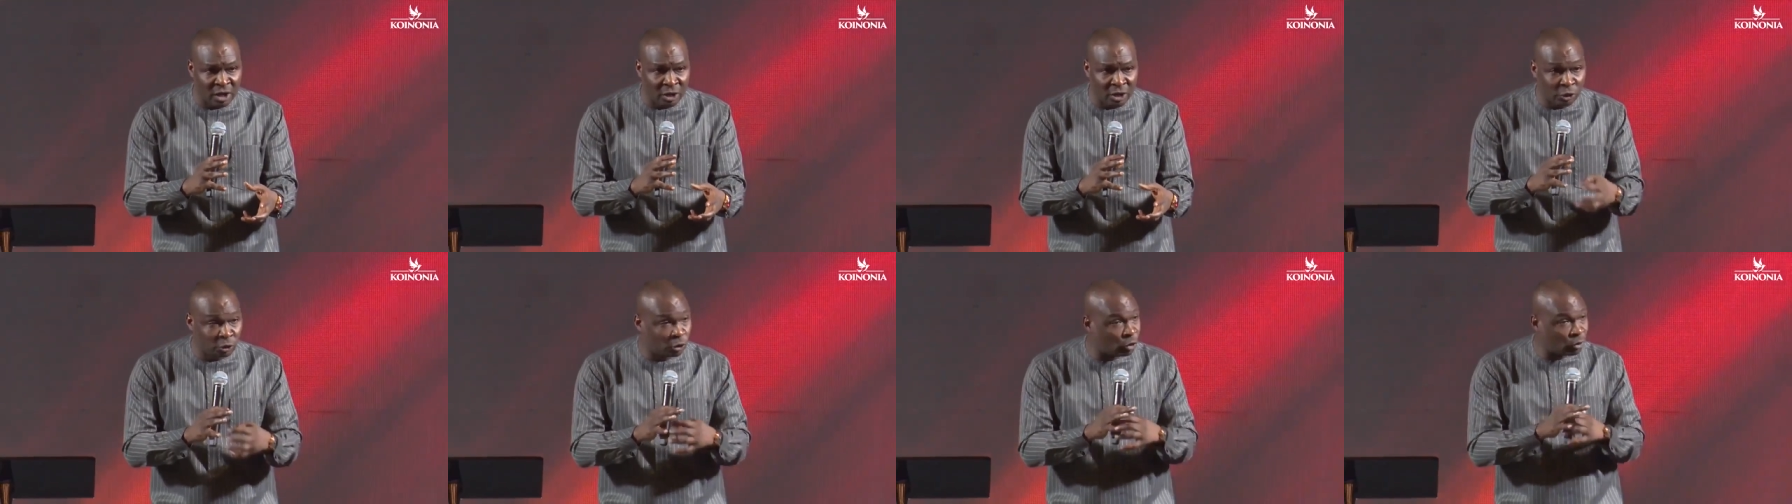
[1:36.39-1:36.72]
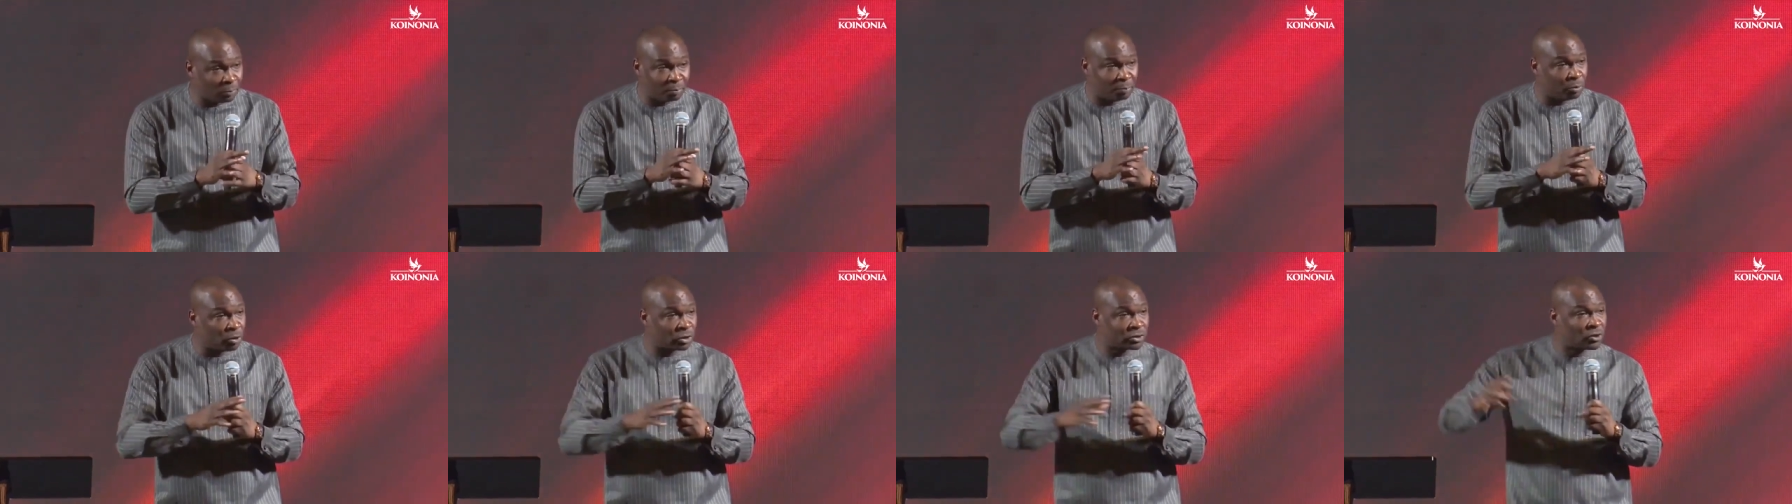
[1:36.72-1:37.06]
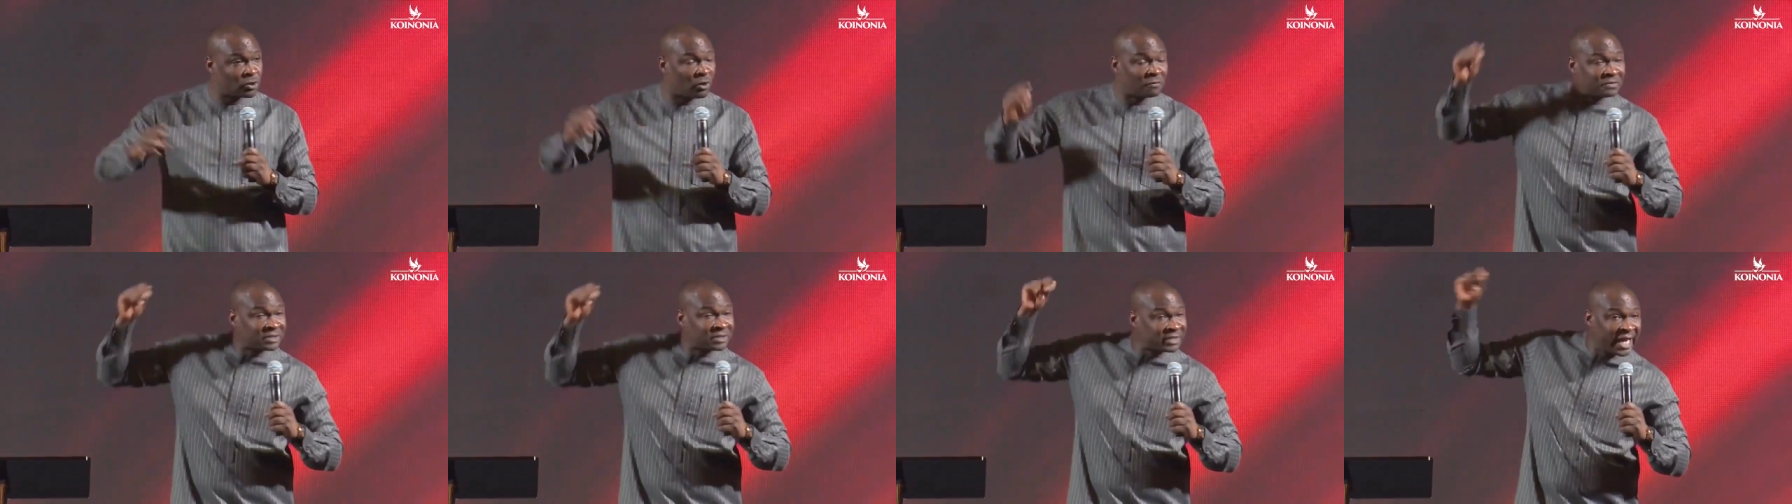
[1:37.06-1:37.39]

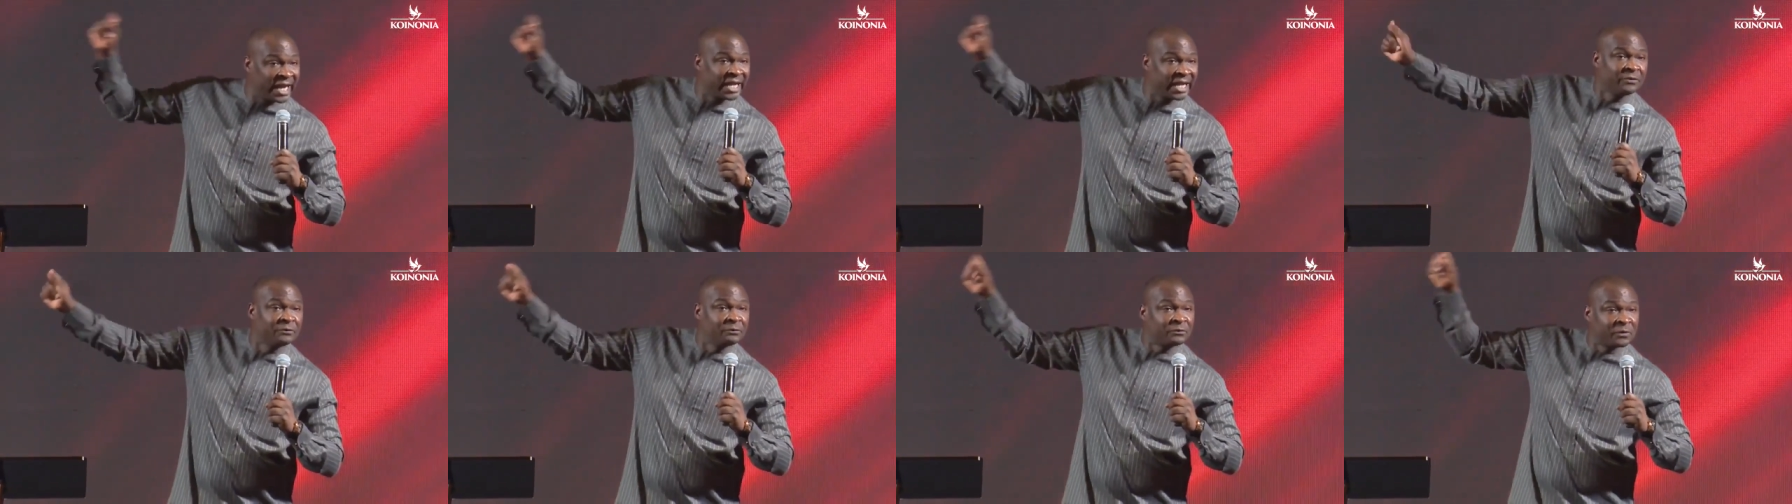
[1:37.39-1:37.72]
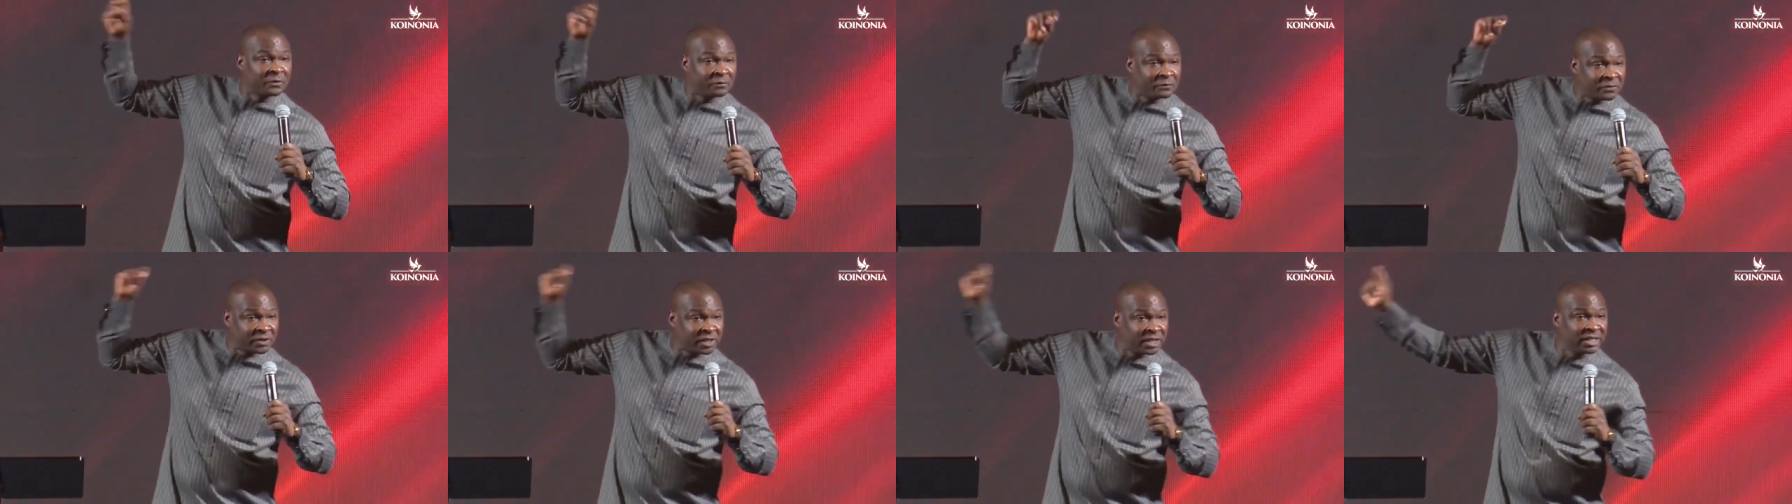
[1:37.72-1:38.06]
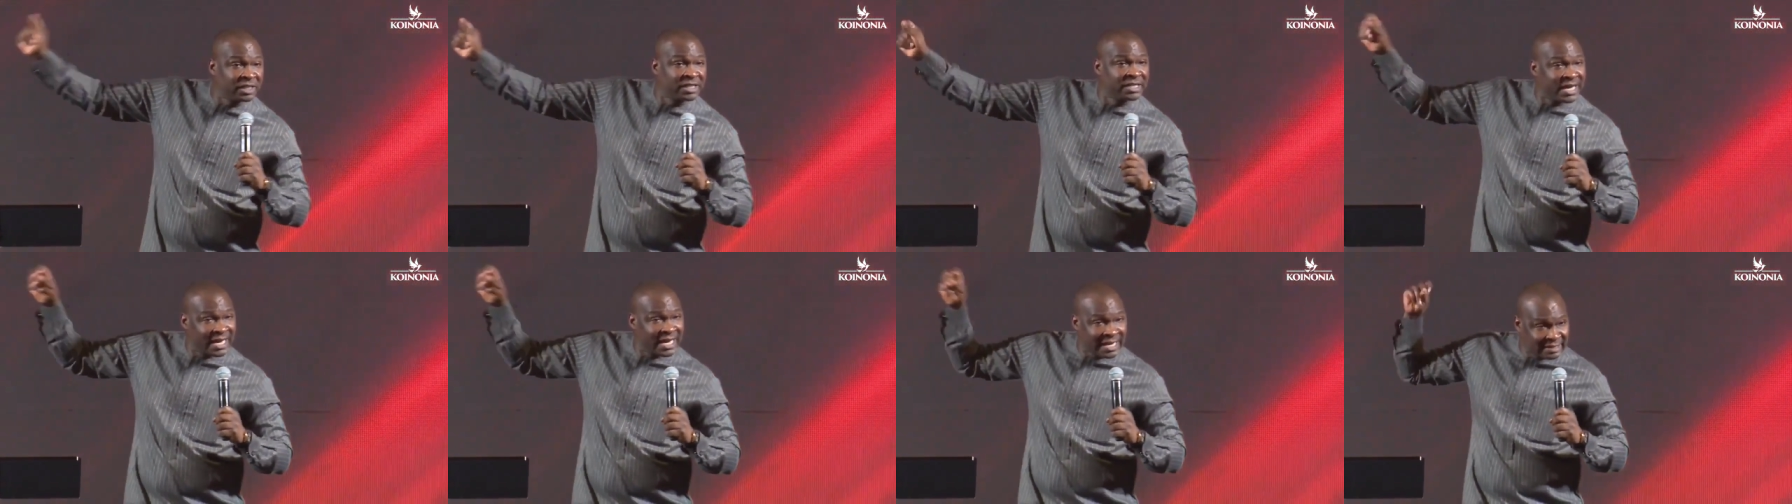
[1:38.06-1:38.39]

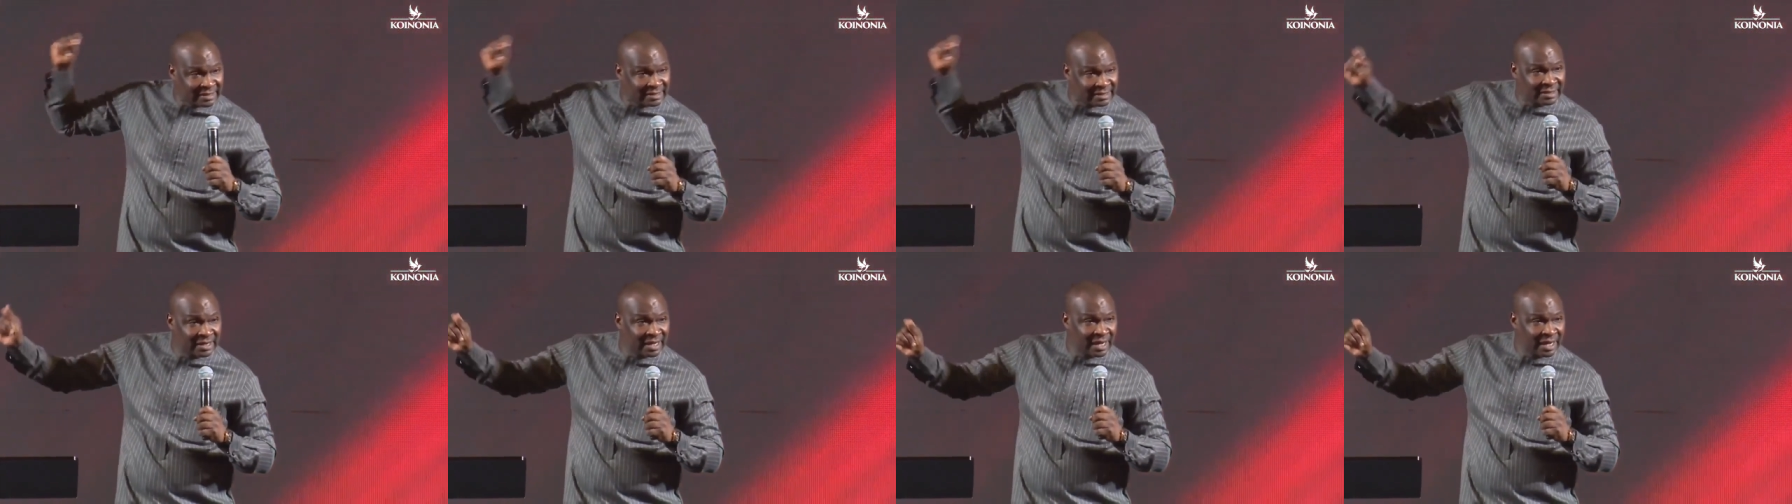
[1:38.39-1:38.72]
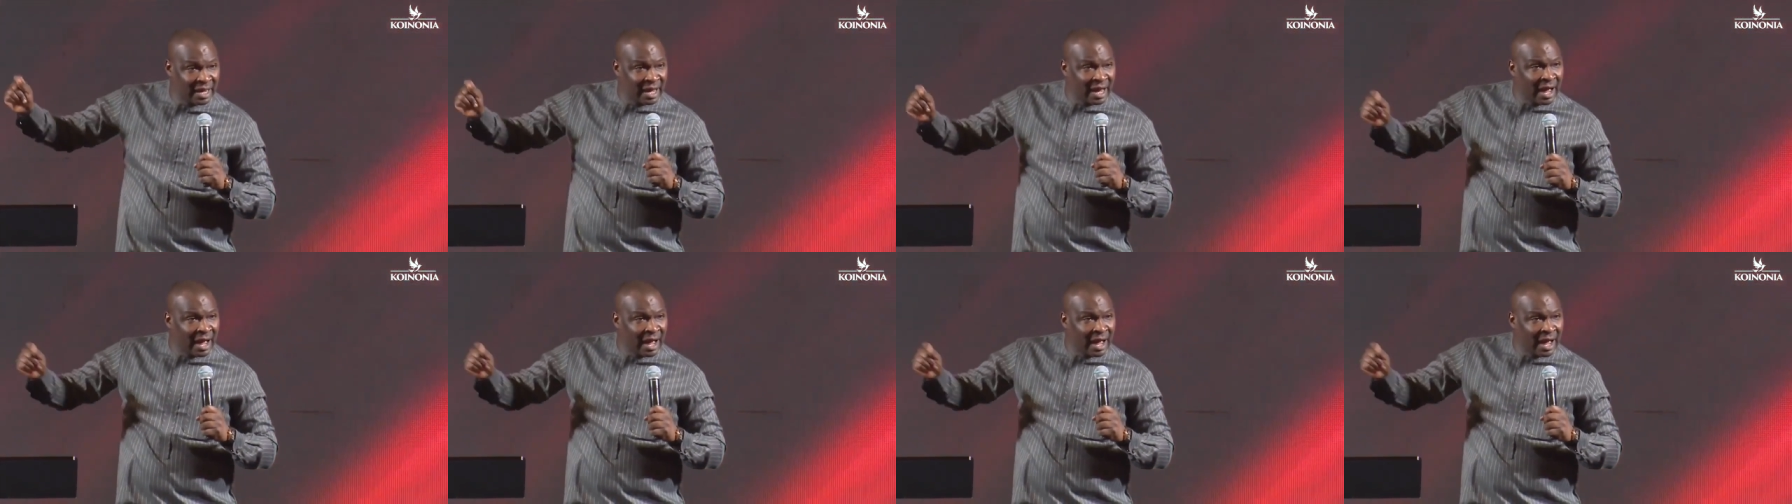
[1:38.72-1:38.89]
10-15 years.